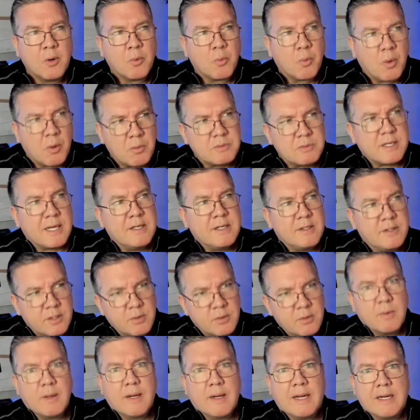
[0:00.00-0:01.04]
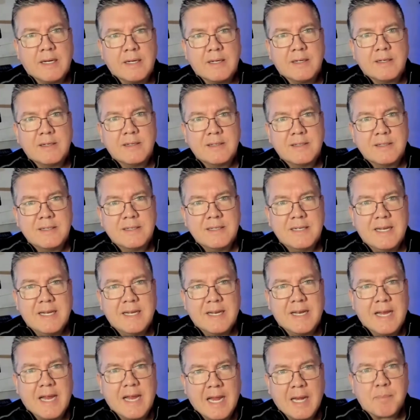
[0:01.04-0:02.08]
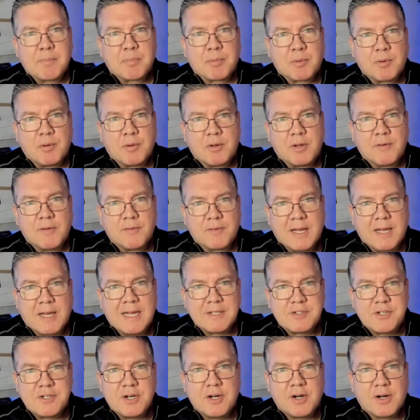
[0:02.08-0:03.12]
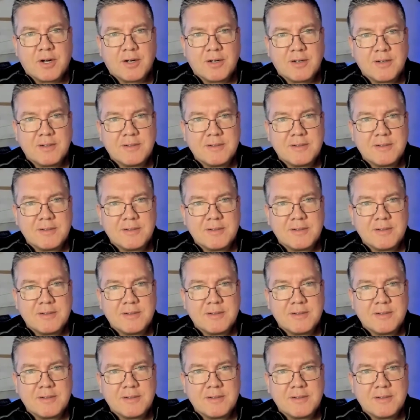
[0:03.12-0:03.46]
What was I doing in yeah. April of last year?